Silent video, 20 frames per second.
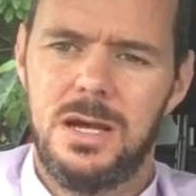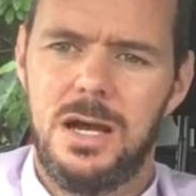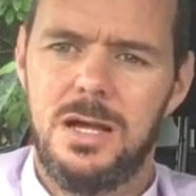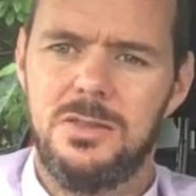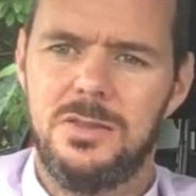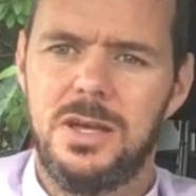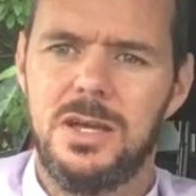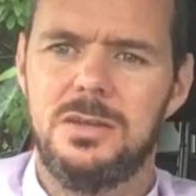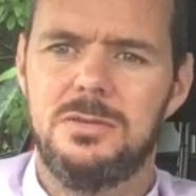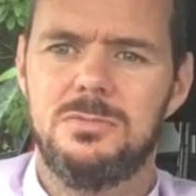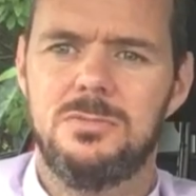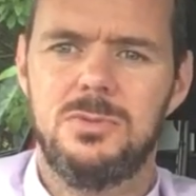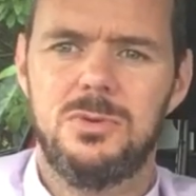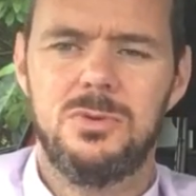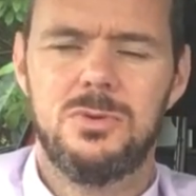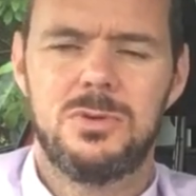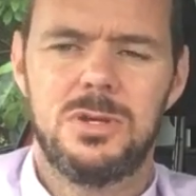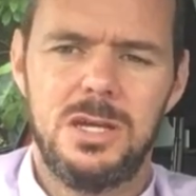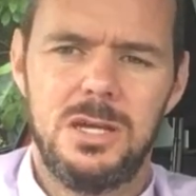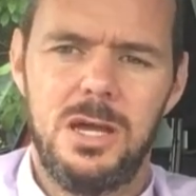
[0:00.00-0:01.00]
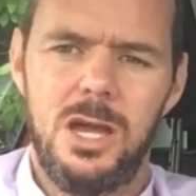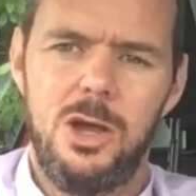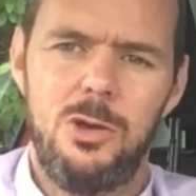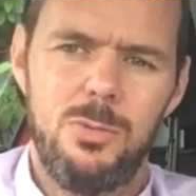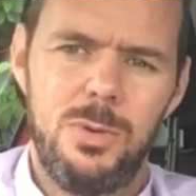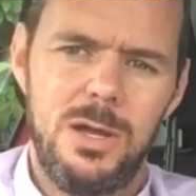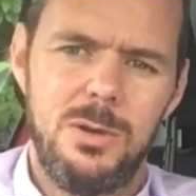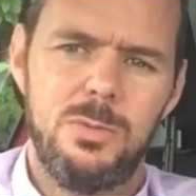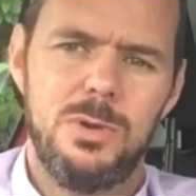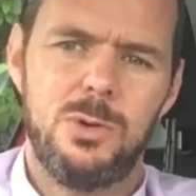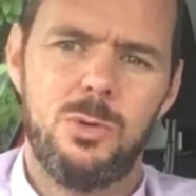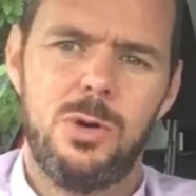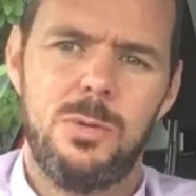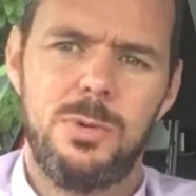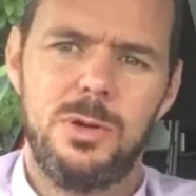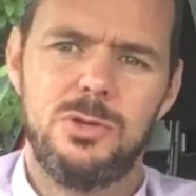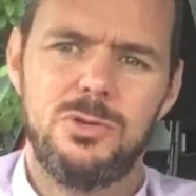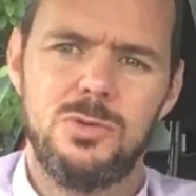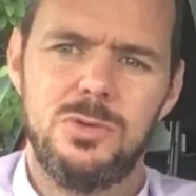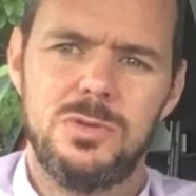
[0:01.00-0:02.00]
And then, okay, how might we go
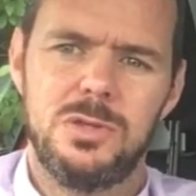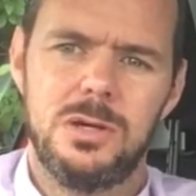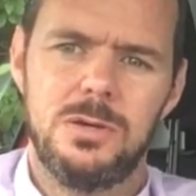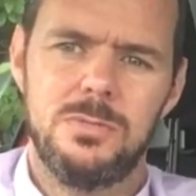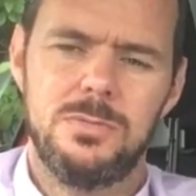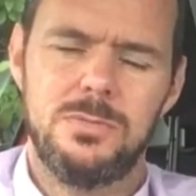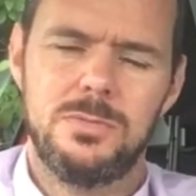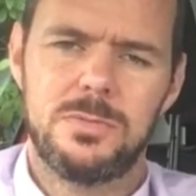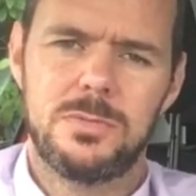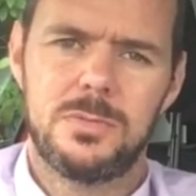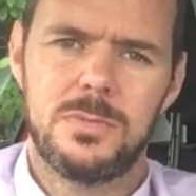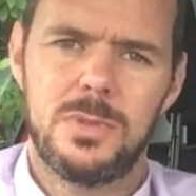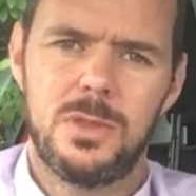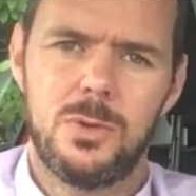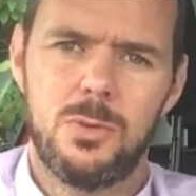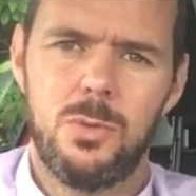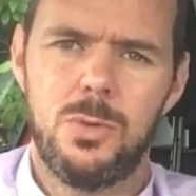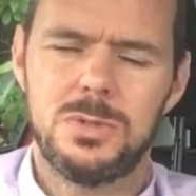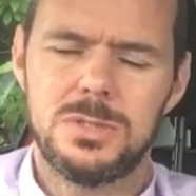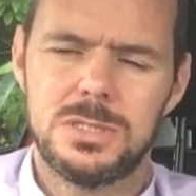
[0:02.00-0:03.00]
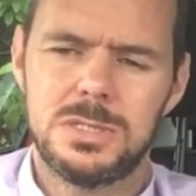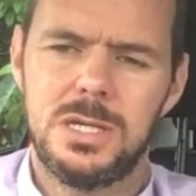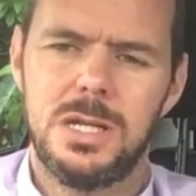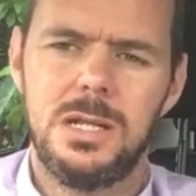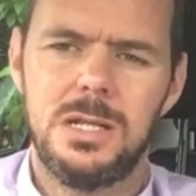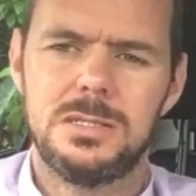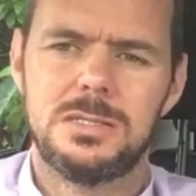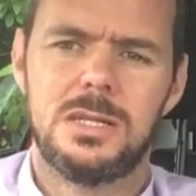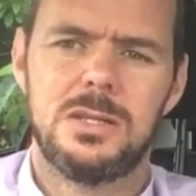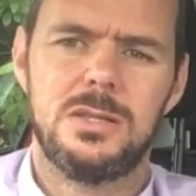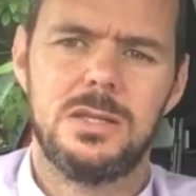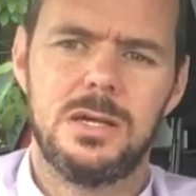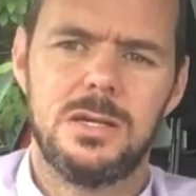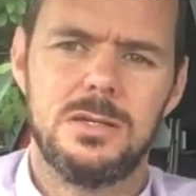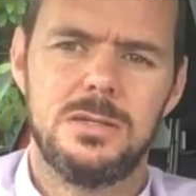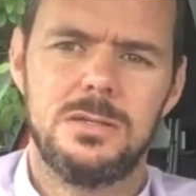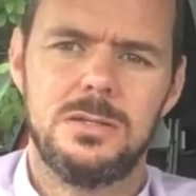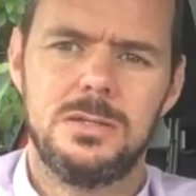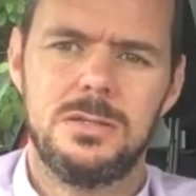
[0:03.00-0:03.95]
about doing that? What skills are there?